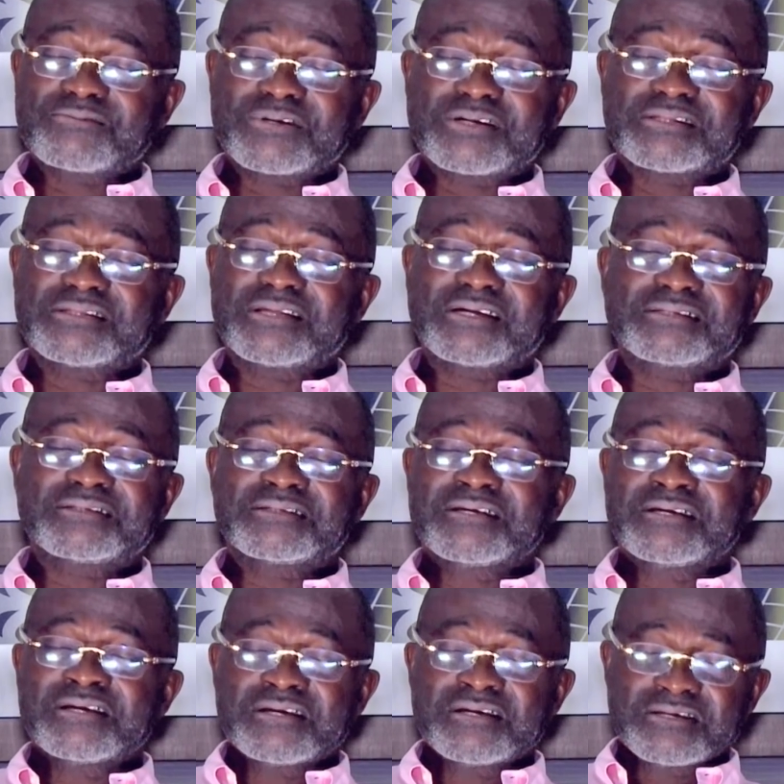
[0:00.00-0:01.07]
in the world that
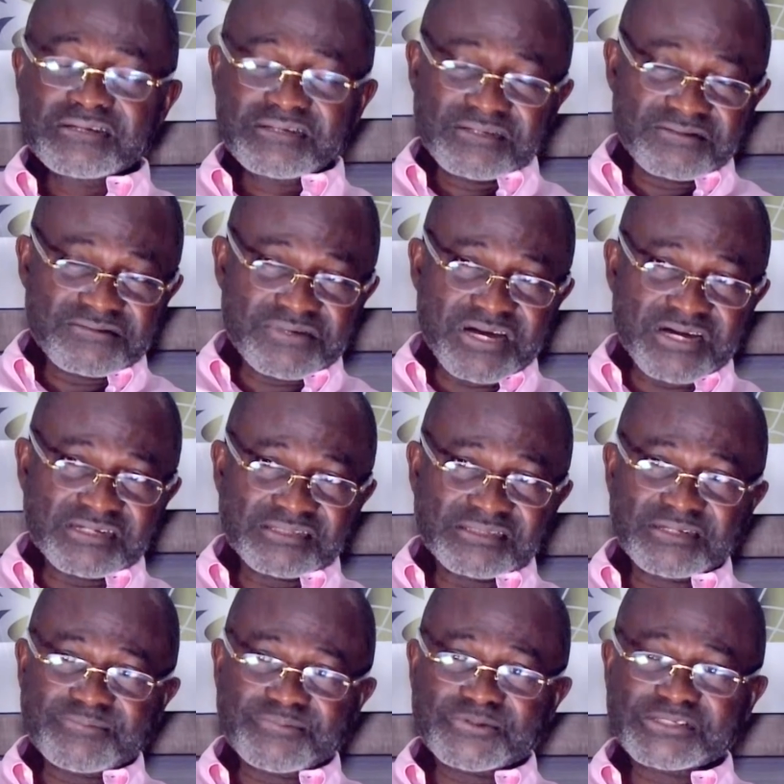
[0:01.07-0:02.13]
you
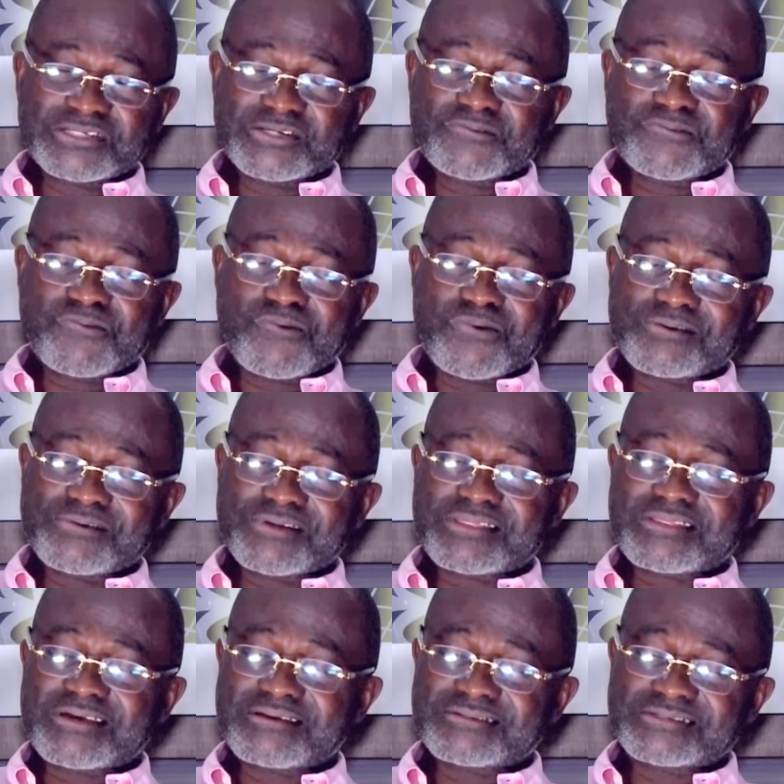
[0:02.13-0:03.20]
can deposit
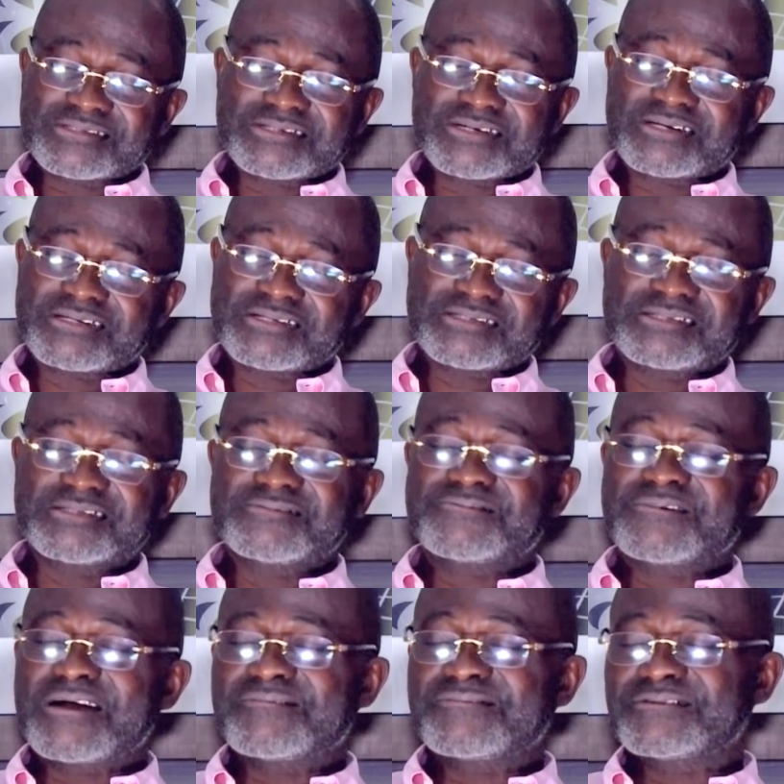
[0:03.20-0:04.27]
400,000 Ghana
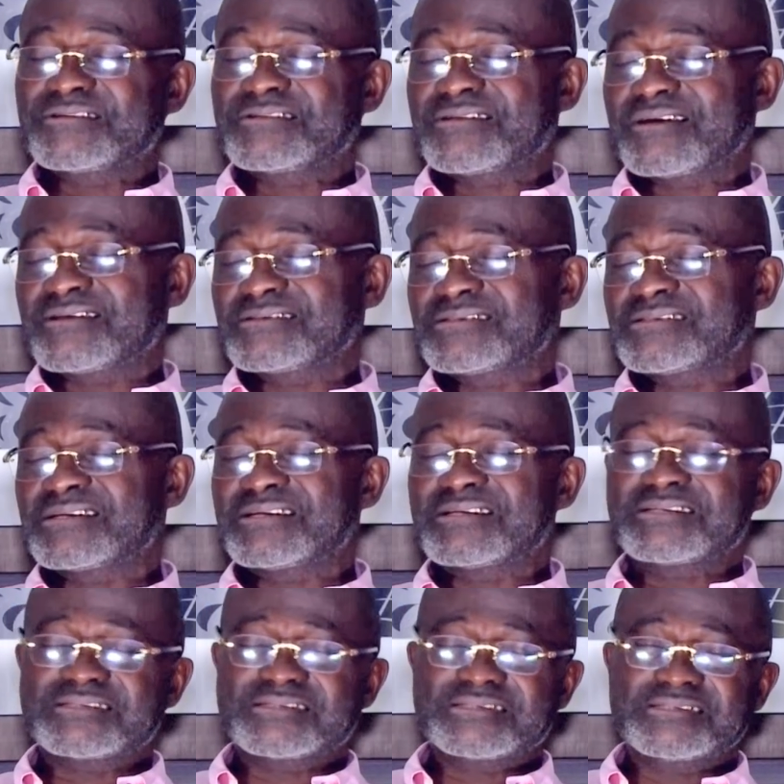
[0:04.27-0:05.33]
cedis, 500,000
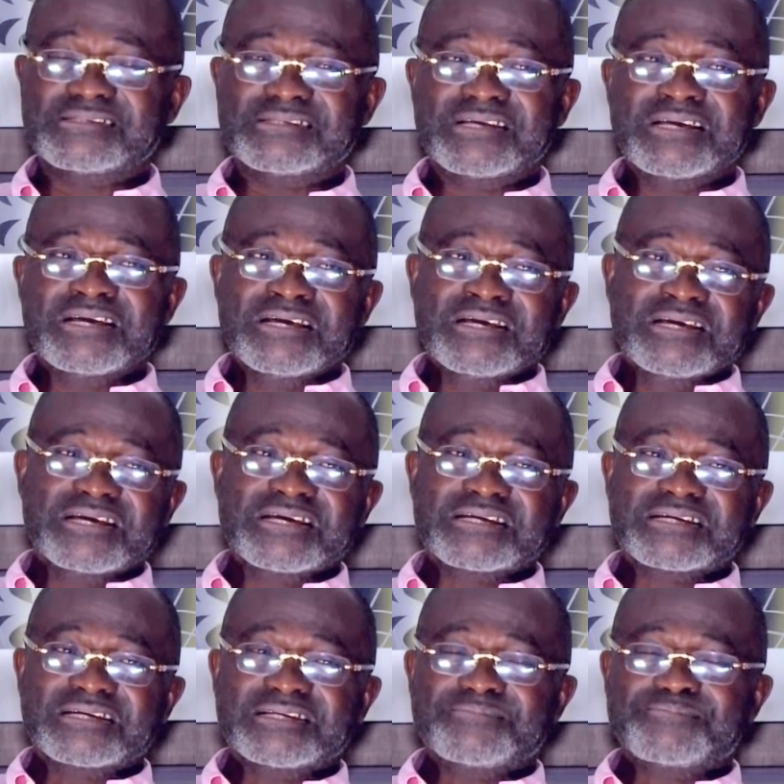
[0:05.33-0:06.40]
Ghana cedis,
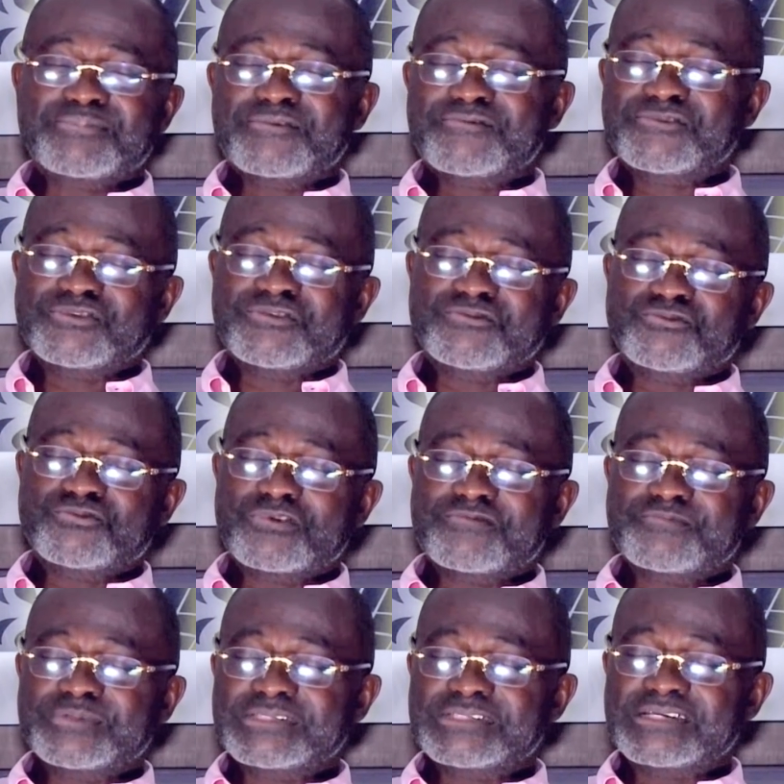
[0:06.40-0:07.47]
and get a profit of
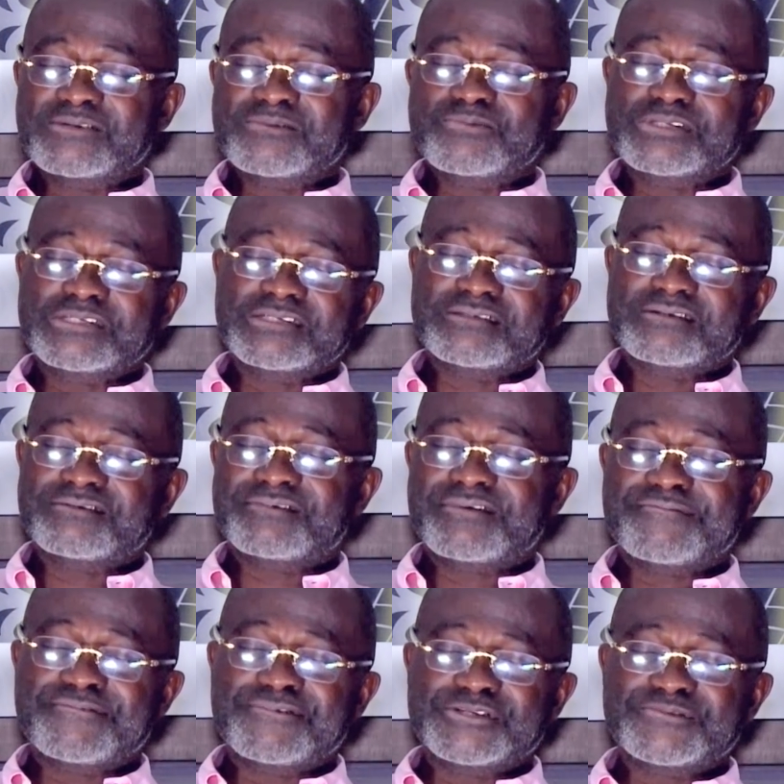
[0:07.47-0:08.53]
12%, which is
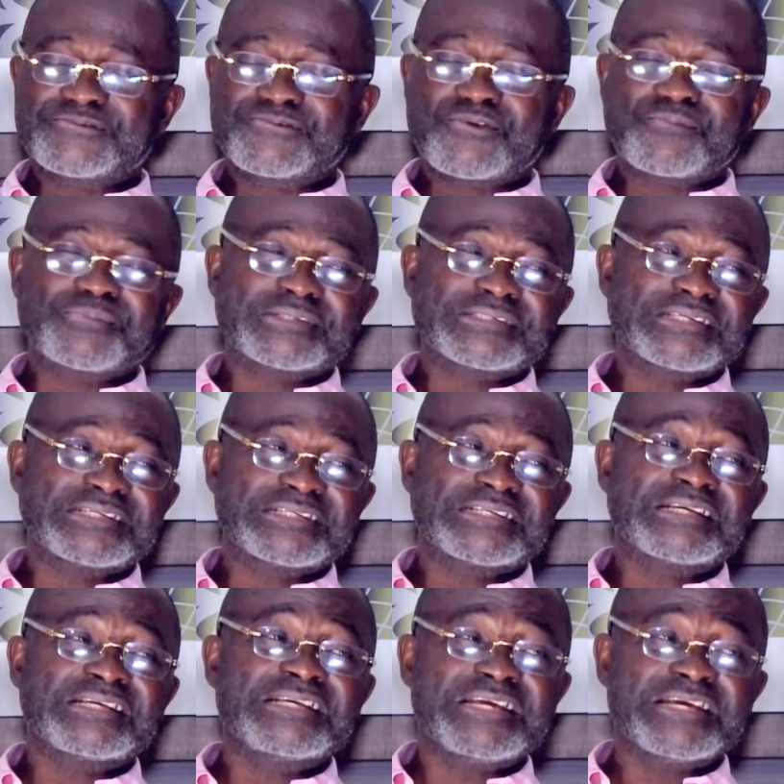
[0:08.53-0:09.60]
around
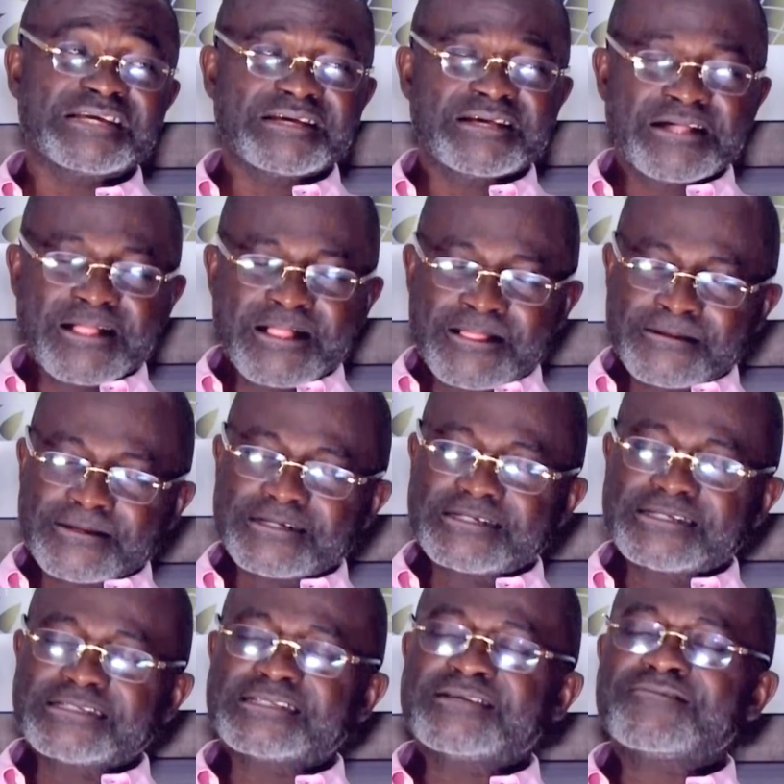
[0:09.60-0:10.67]
44% a year.
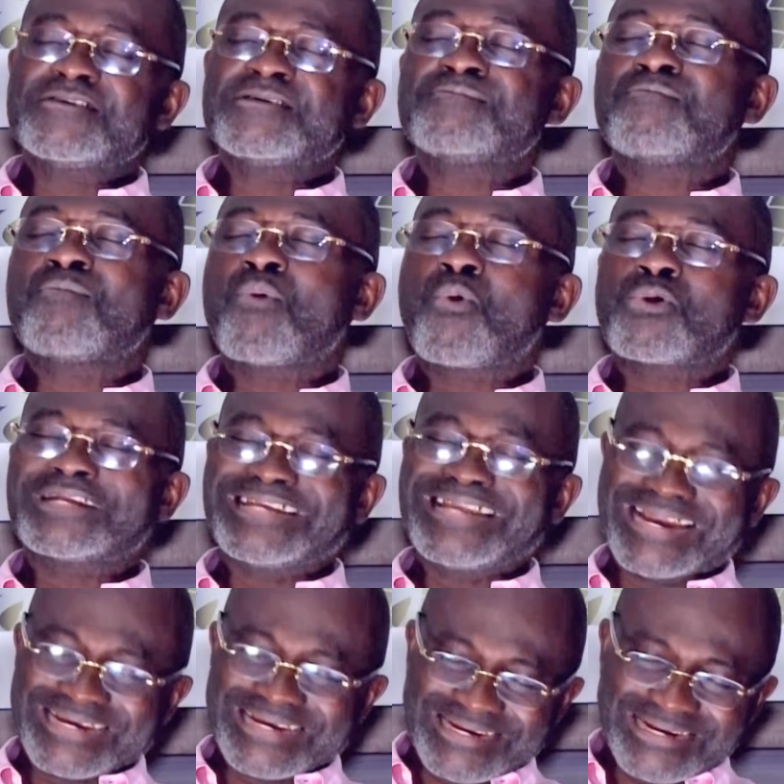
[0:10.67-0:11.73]
It is even more
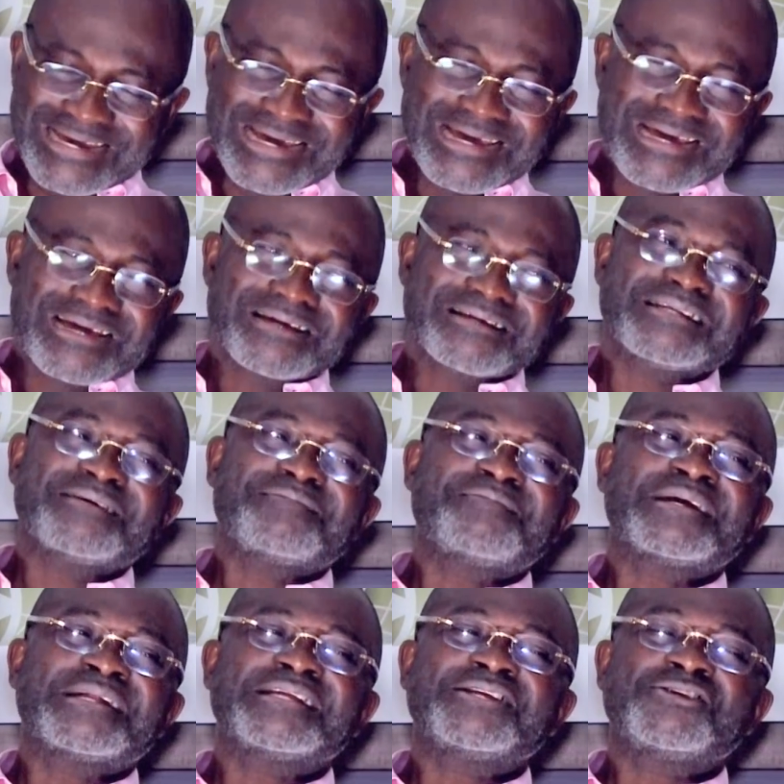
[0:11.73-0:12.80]
than
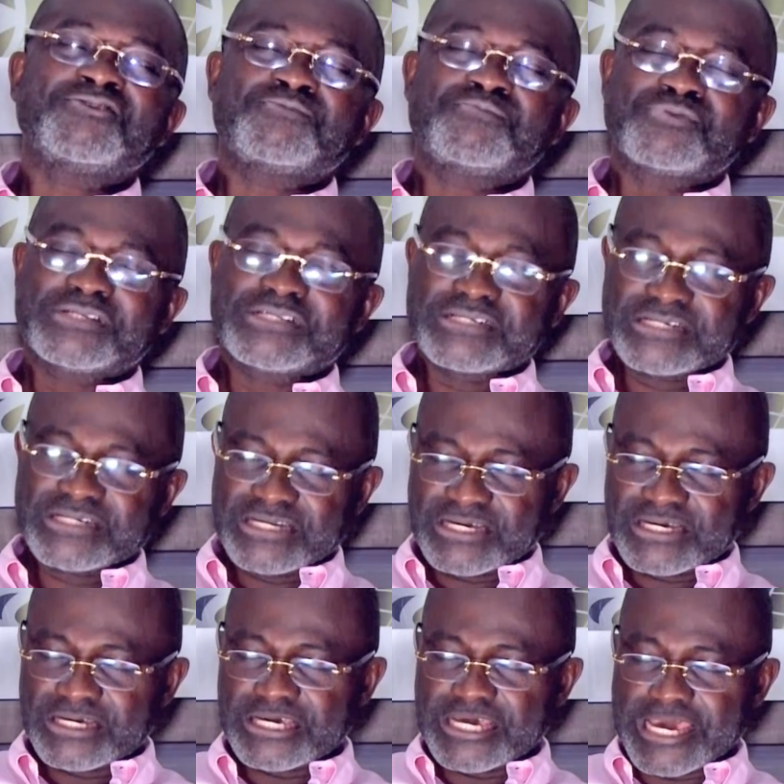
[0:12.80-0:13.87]
the money you put in
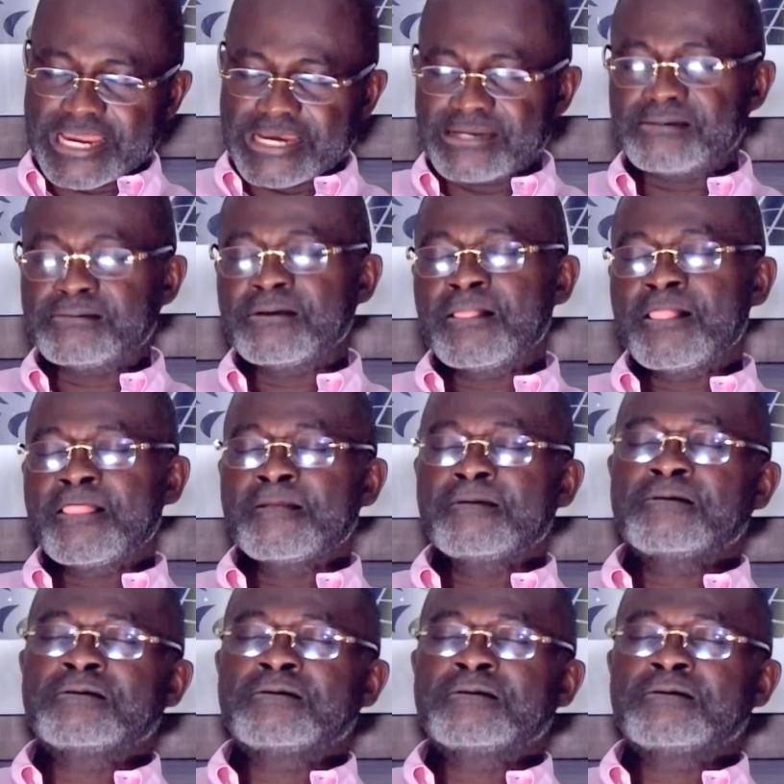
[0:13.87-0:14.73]
there. In